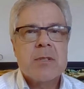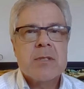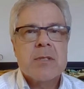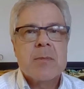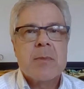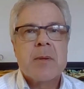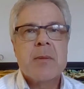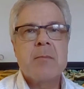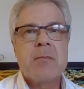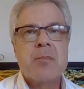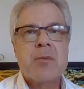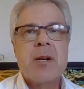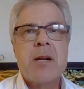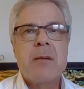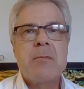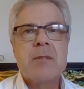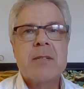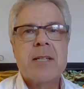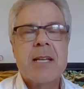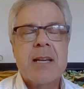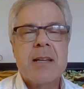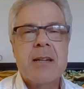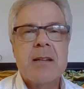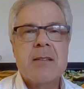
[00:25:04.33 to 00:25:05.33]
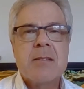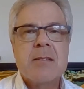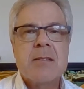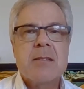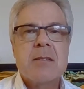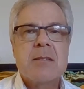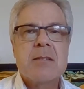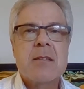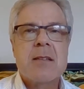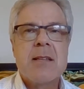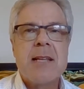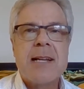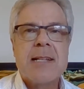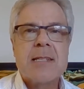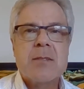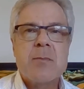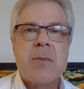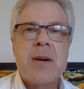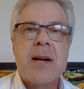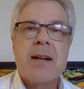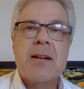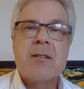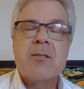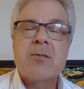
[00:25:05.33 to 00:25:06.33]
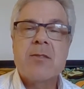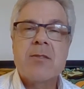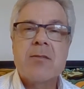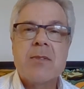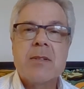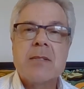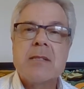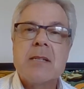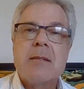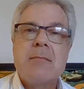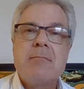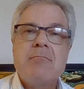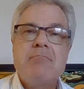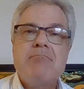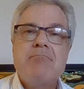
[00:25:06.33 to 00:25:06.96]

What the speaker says: have been promulgated since the last monitoring visit.